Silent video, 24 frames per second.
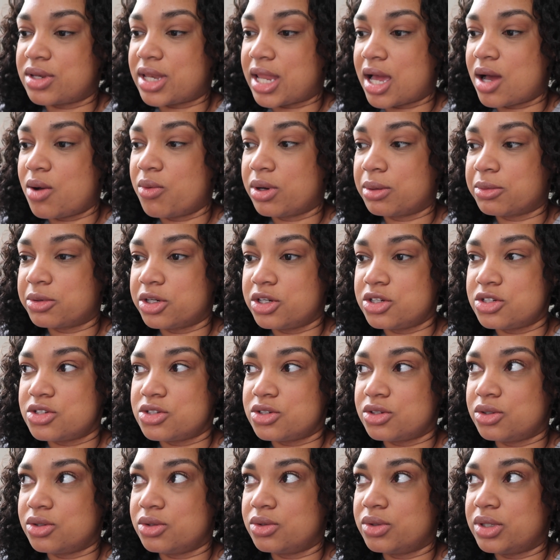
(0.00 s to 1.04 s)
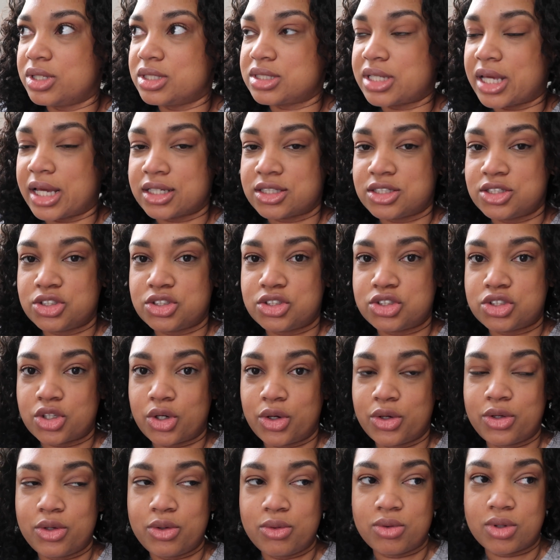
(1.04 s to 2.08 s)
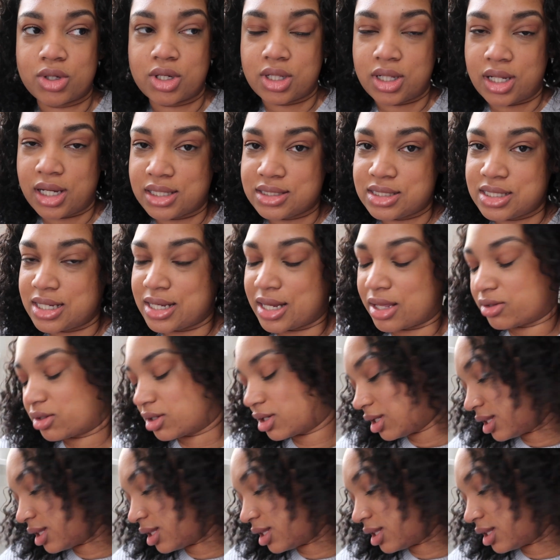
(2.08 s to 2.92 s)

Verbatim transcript: now what I want to do is actually show you the closet. Now the